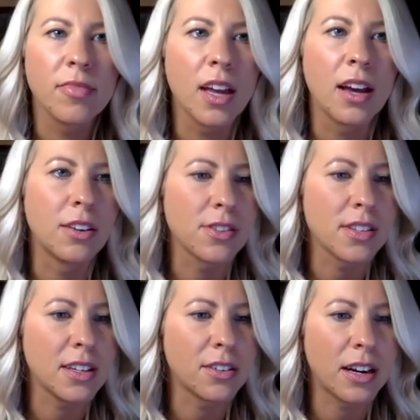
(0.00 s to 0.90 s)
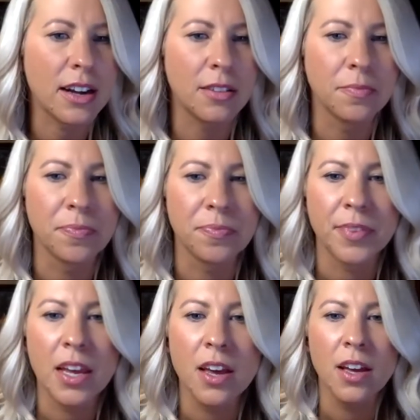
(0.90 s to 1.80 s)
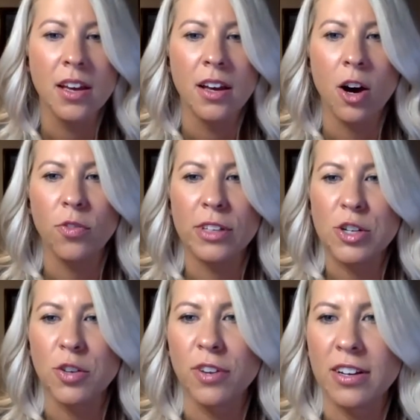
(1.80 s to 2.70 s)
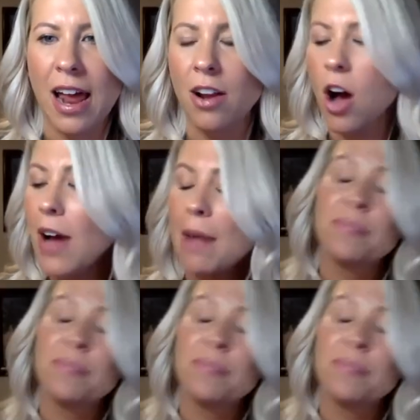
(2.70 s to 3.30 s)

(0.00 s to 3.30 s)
I don't see it right now. Hopefully she'll figure that out. Okay.